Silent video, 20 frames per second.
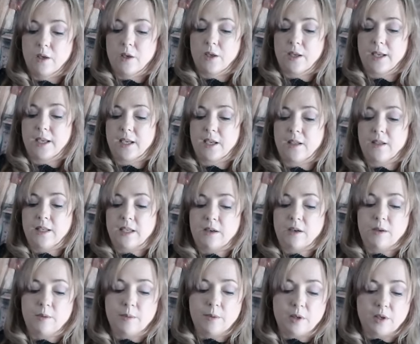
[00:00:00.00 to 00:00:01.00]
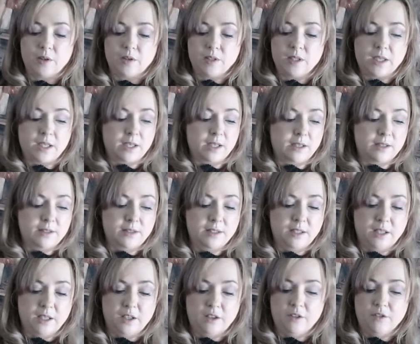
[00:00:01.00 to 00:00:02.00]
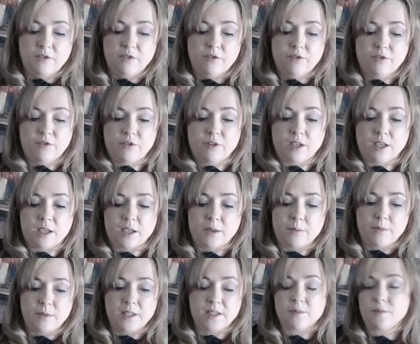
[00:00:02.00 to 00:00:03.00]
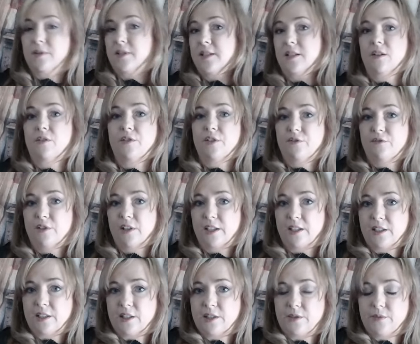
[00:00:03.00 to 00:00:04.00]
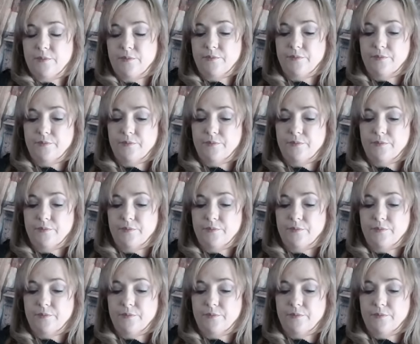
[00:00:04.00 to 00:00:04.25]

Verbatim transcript: okay now i'm going to ask if um, this was self-inflicted